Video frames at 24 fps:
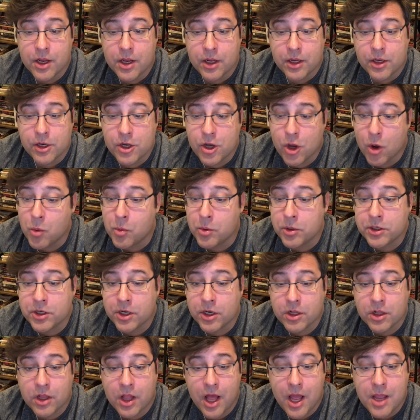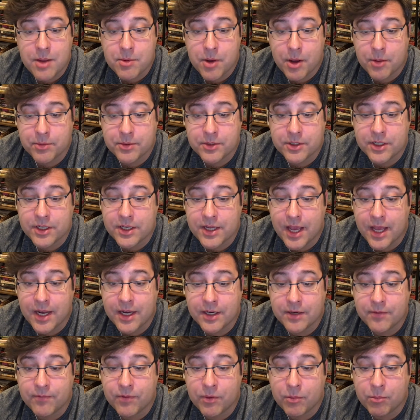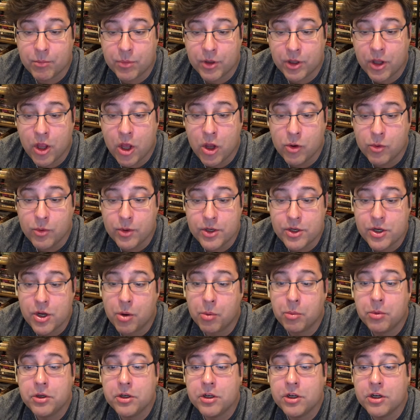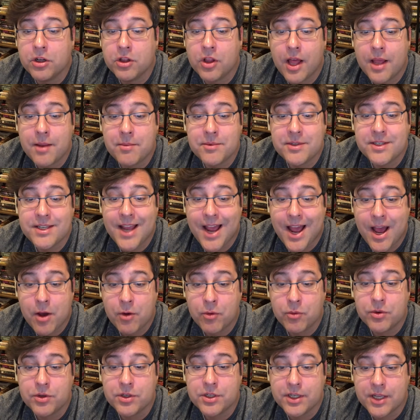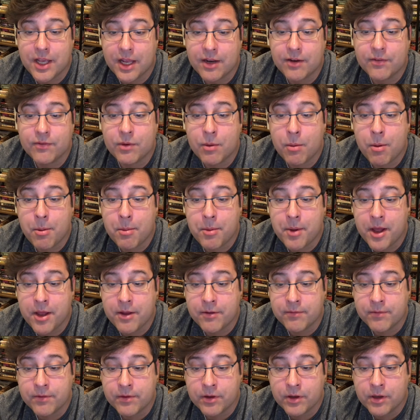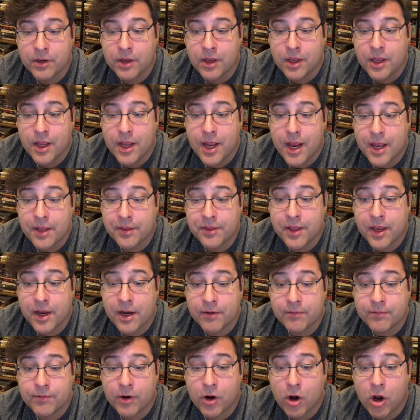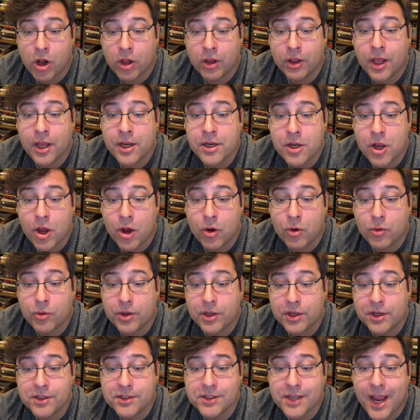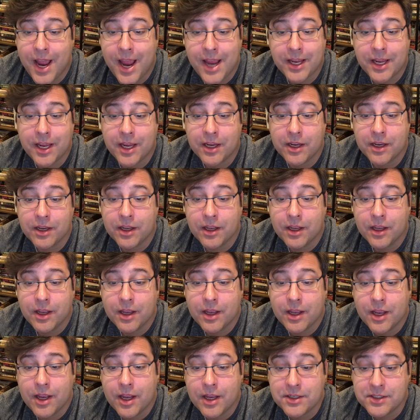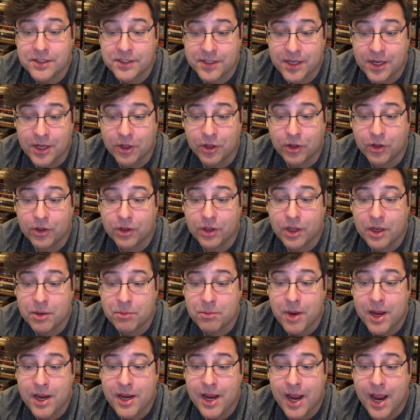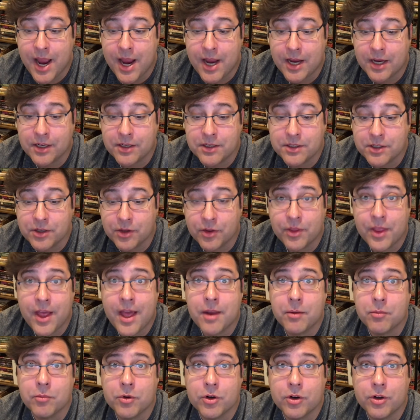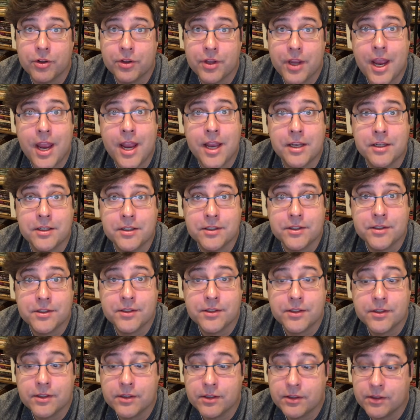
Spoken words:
No one could climb up to get it from below, and no one could climb down to get it from above. And there, for all I know, it is hanging still, and may hang till that world ends.